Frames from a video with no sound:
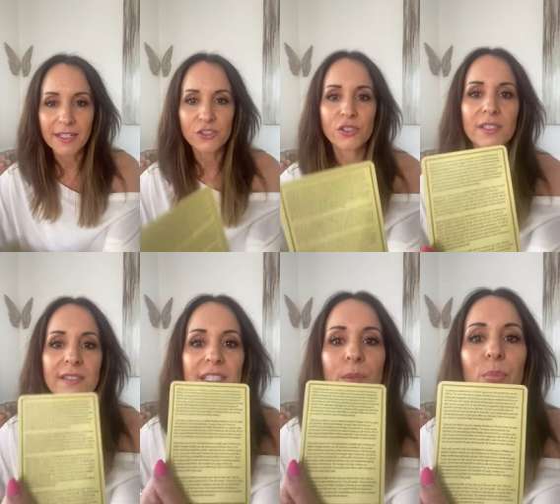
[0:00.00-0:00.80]
As you can
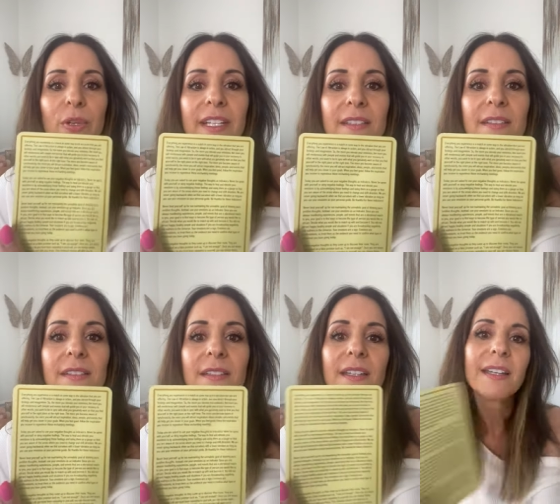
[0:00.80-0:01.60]
see, the print
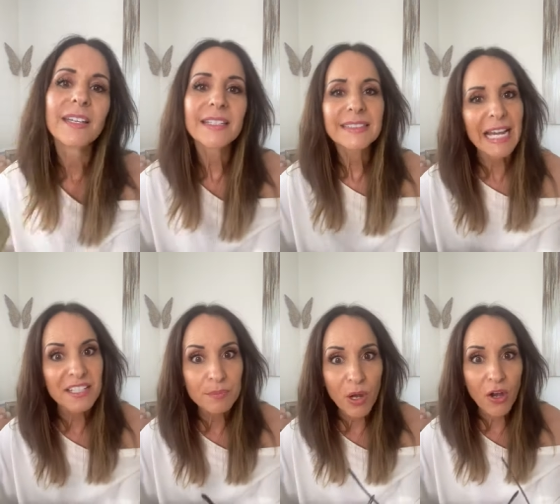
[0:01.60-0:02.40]
is kind
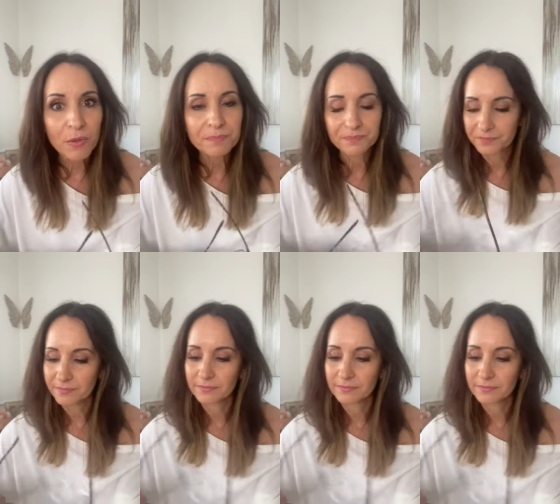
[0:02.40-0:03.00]
of small,